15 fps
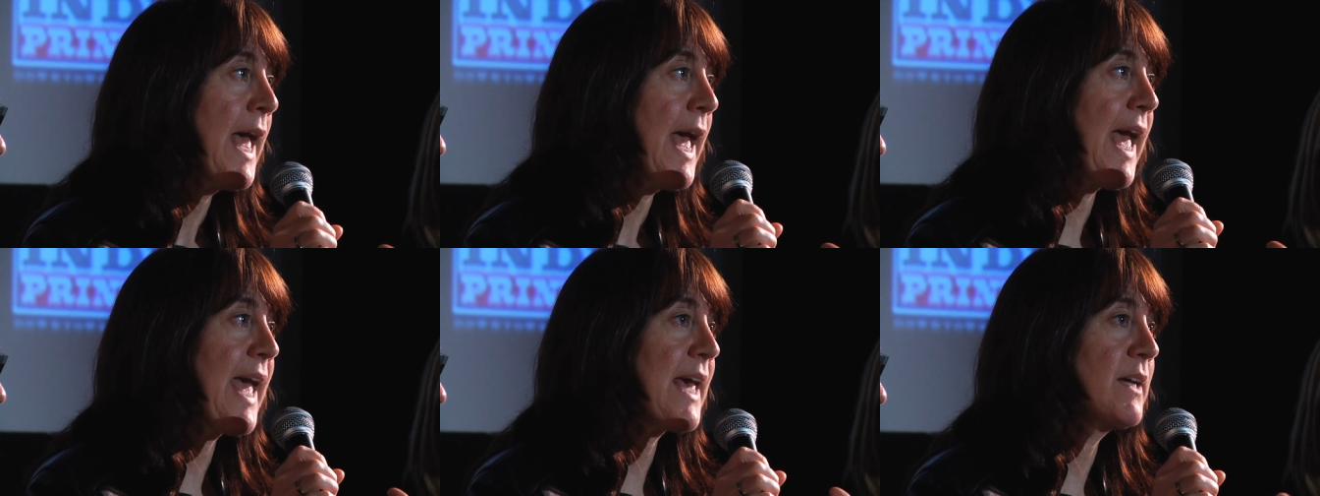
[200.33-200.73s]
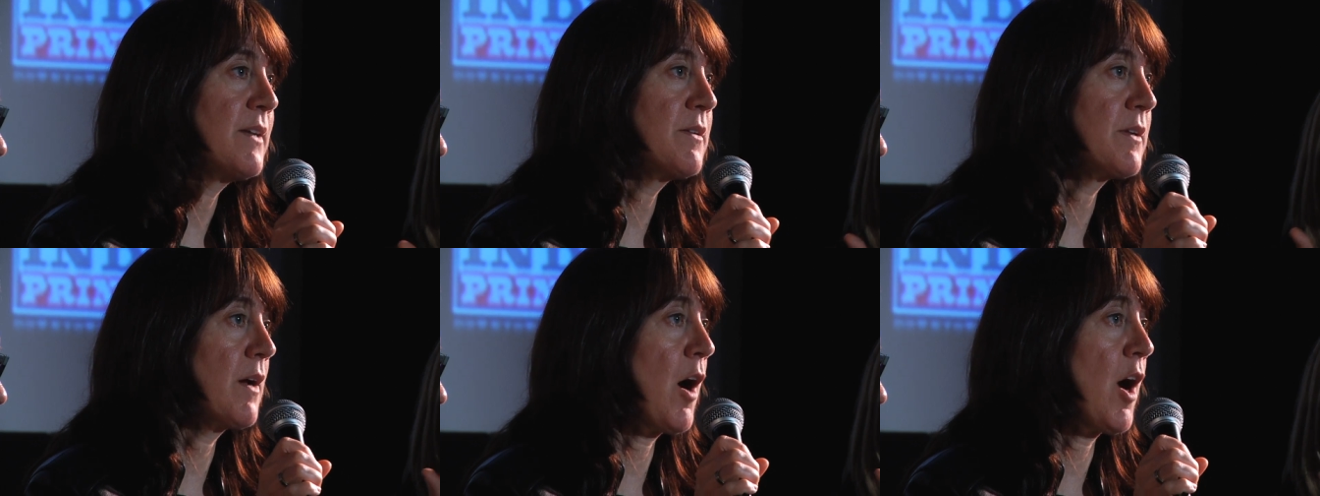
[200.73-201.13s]

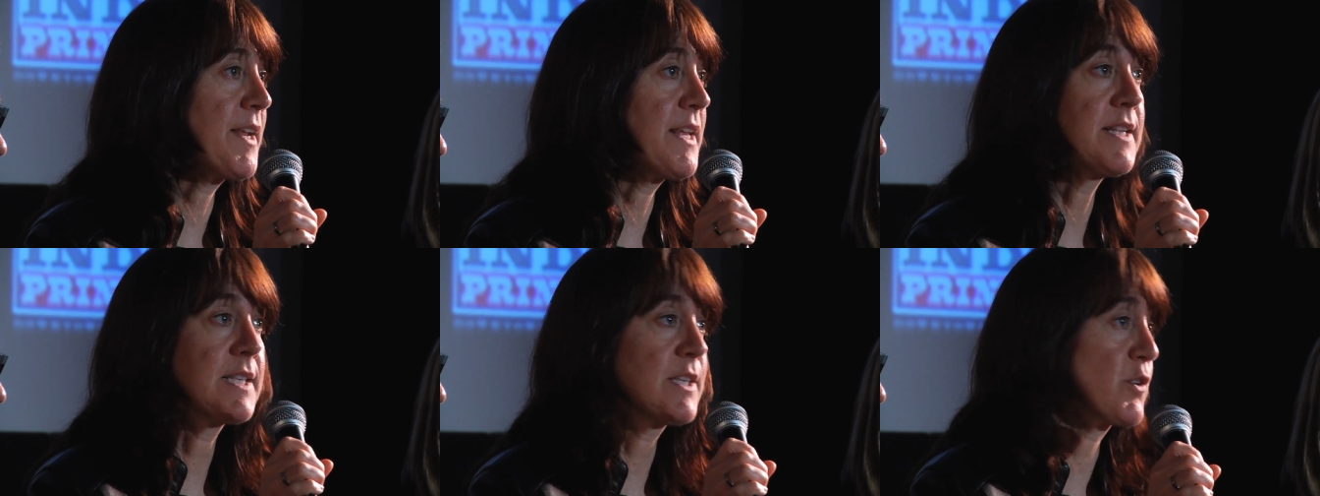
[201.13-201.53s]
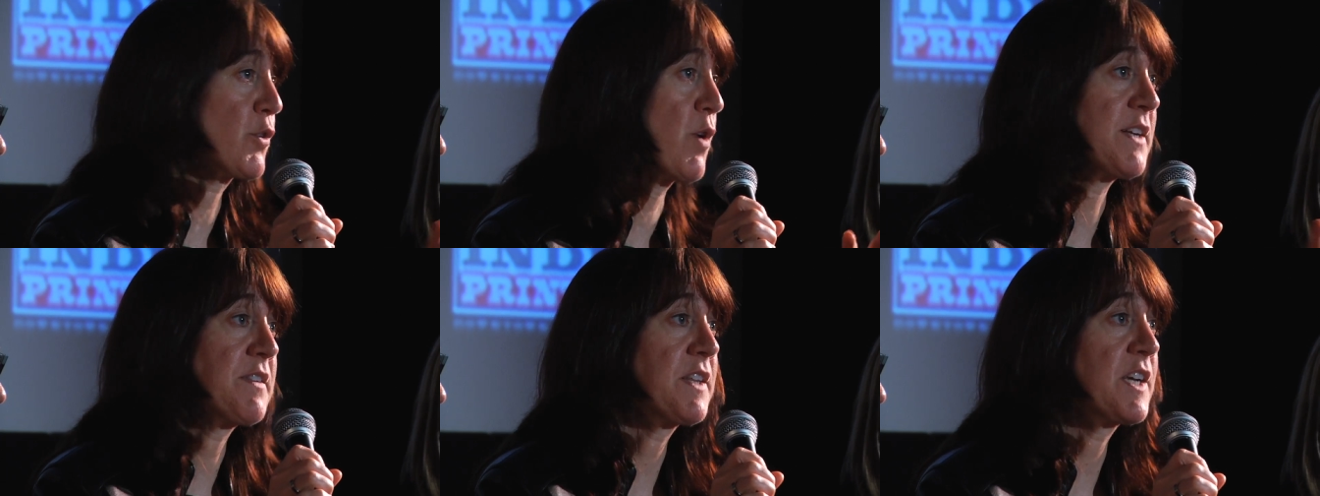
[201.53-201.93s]
and audiences
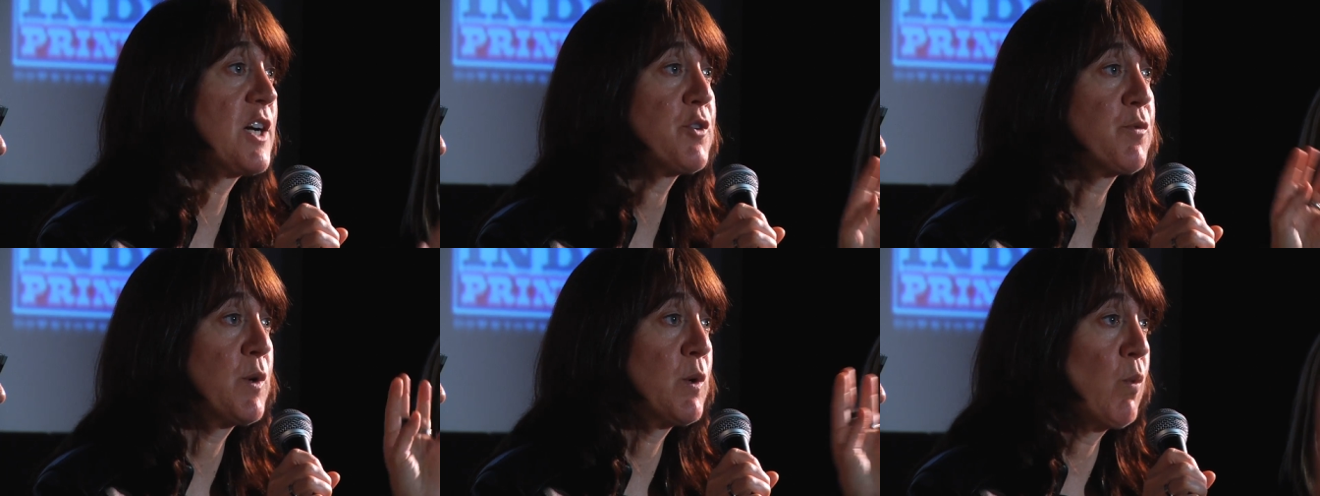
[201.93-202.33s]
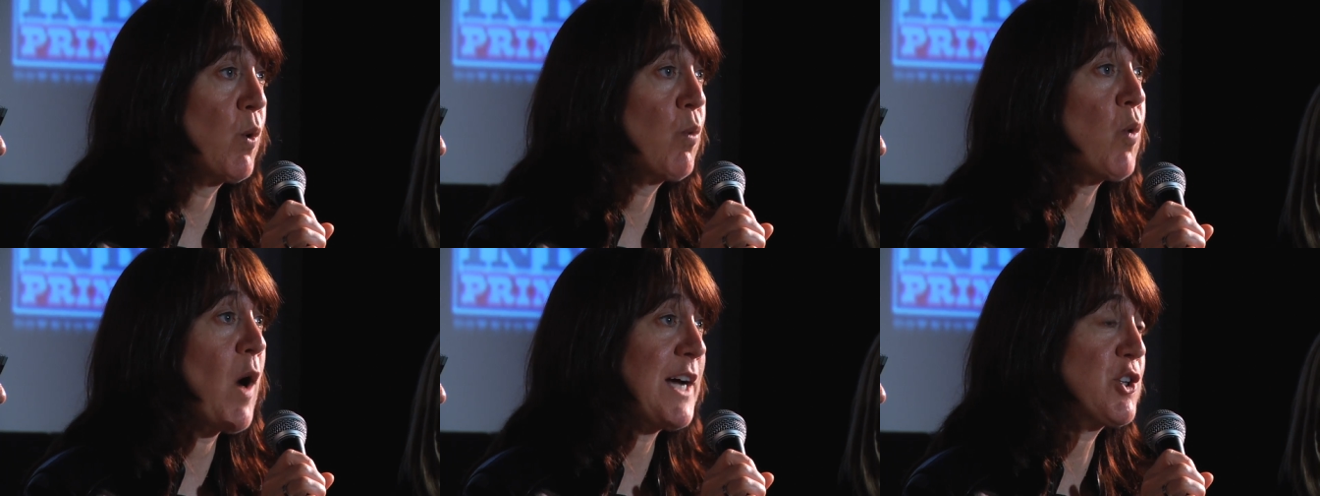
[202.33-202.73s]
across the country will
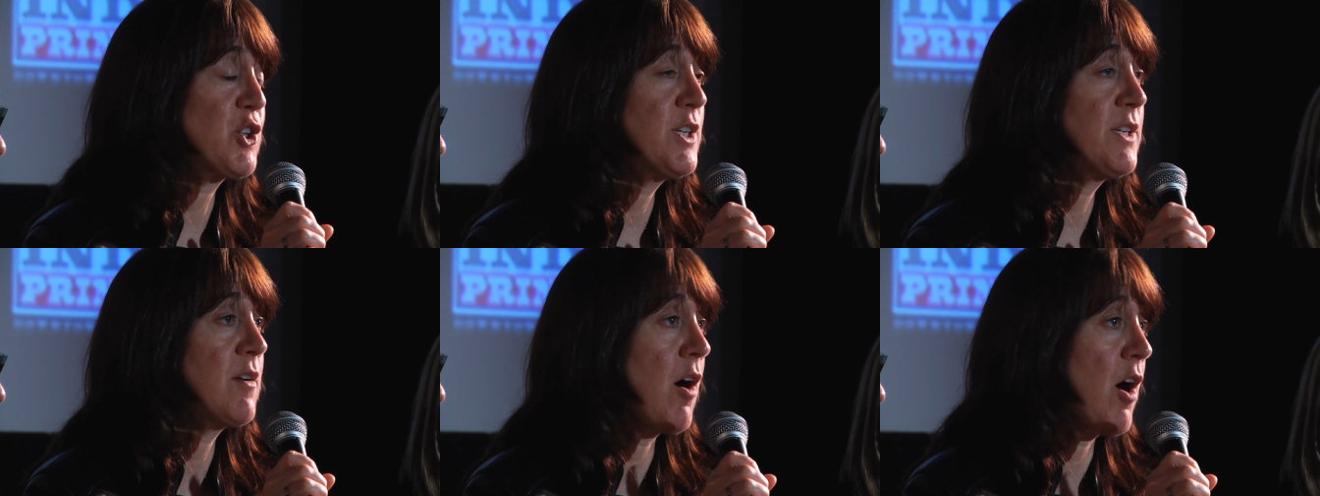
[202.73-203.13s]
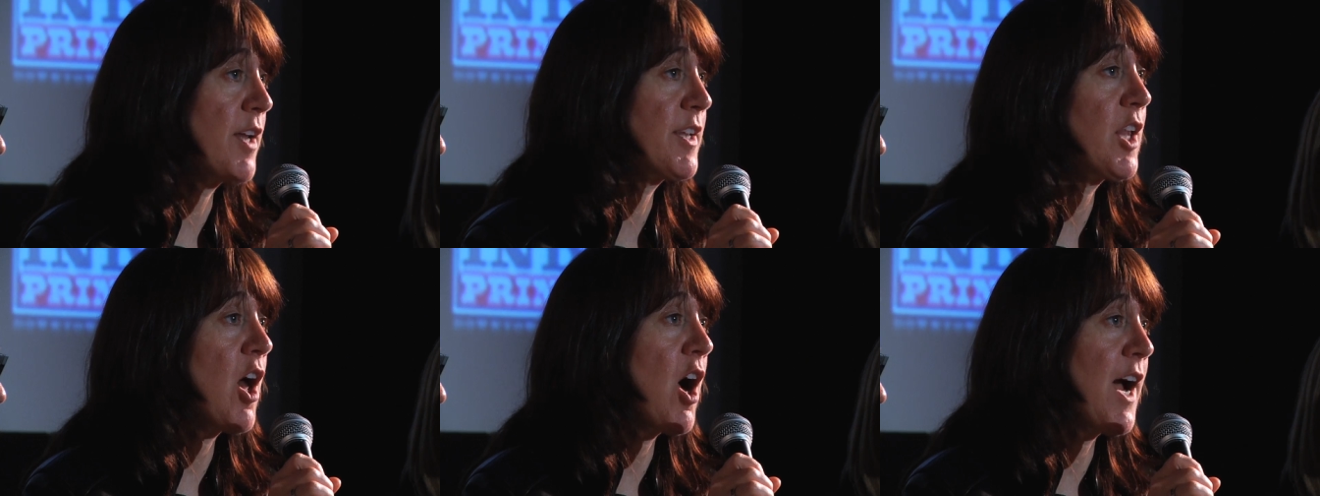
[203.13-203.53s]
watch it
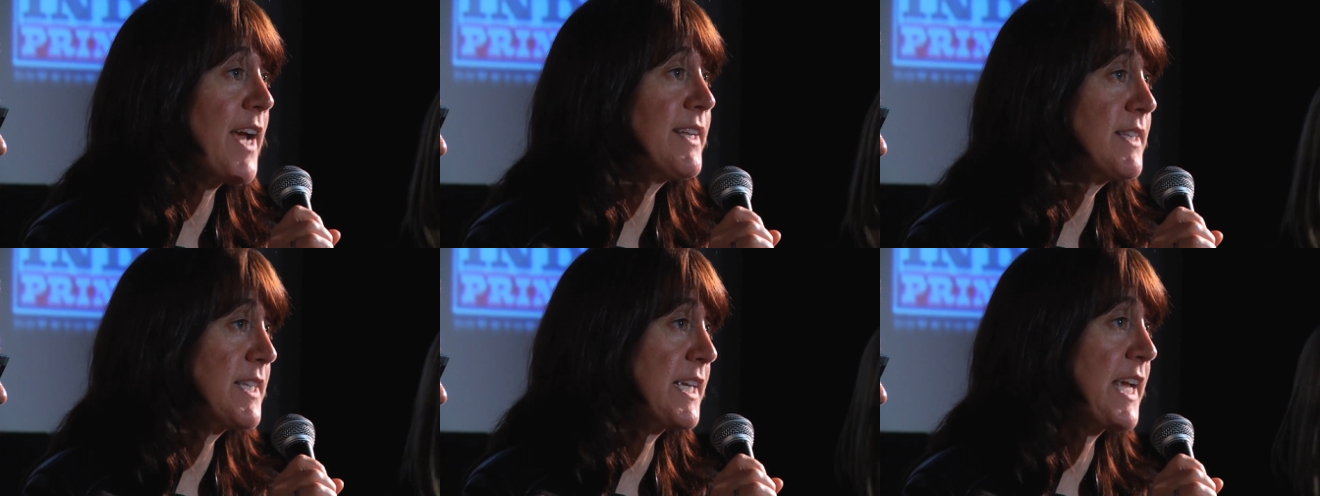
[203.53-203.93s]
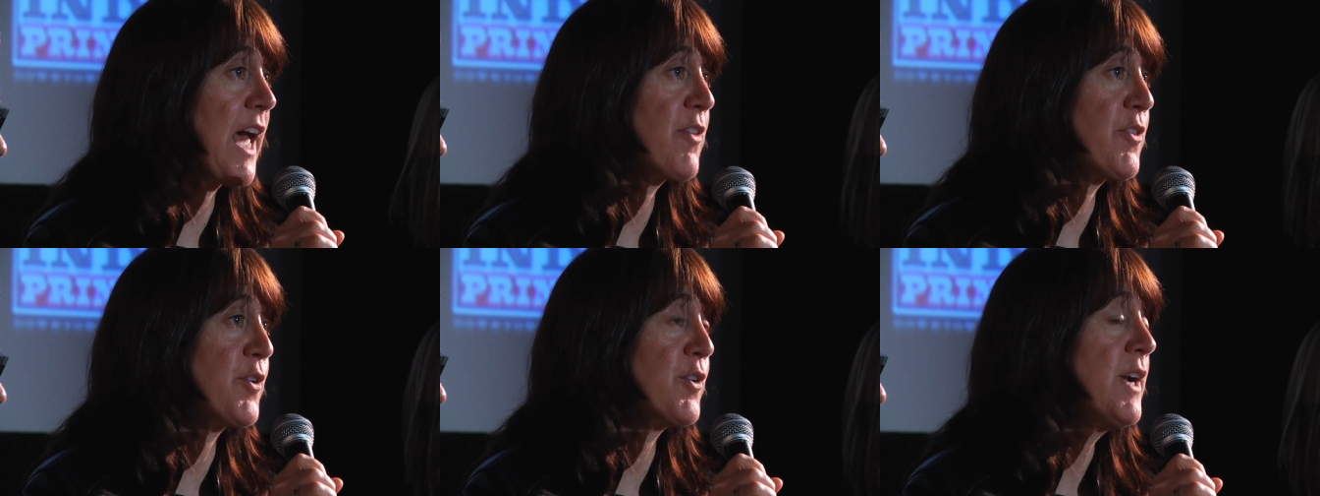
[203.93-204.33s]
online
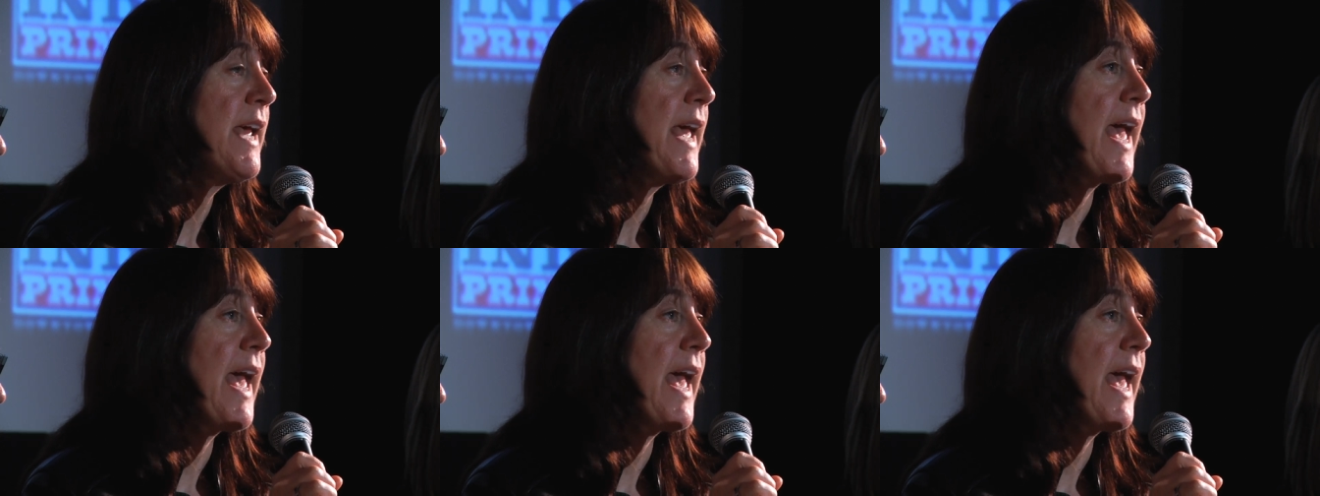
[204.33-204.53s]
together